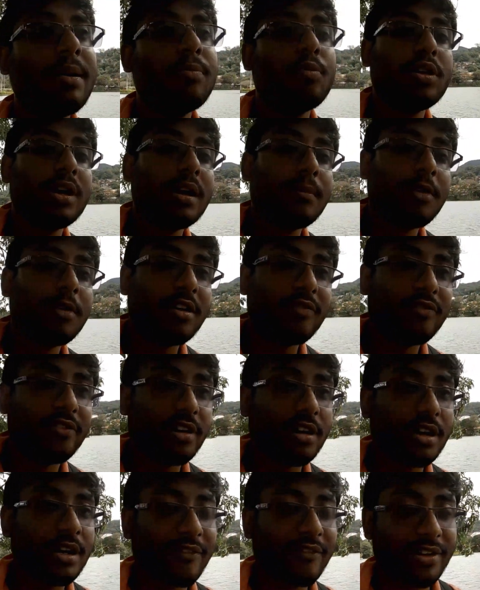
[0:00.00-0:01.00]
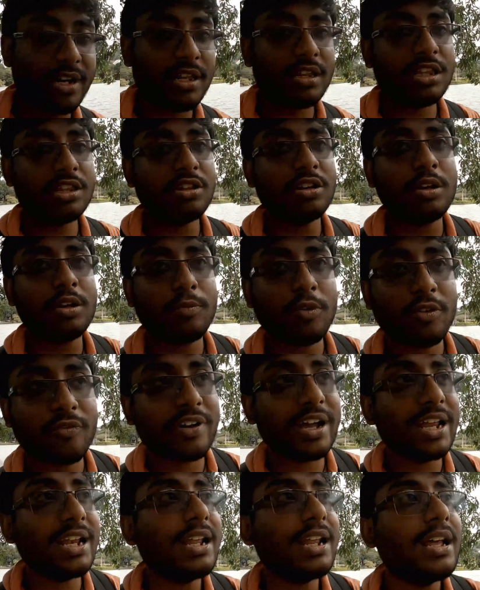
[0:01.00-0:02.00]
more number of references on your
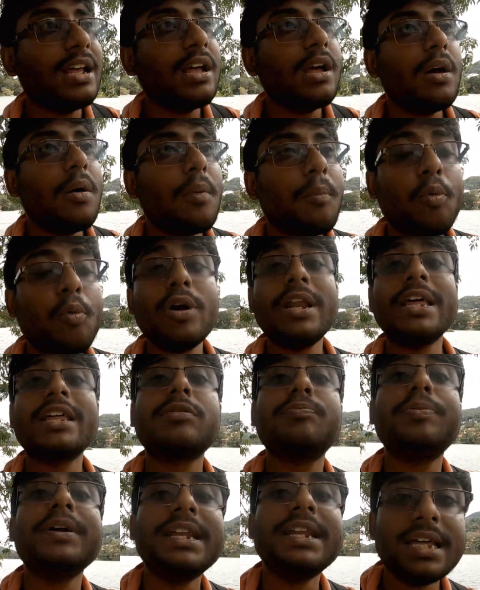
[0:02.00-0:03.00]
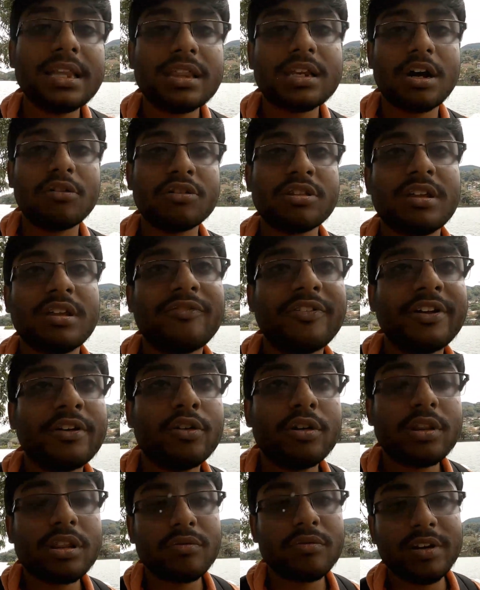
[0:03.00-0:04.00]
profile, more experienced couchsurfing
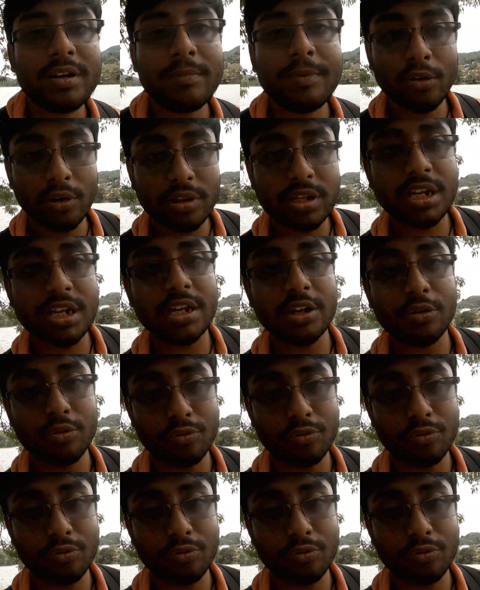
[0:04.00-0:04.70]
hosts will be hosting you.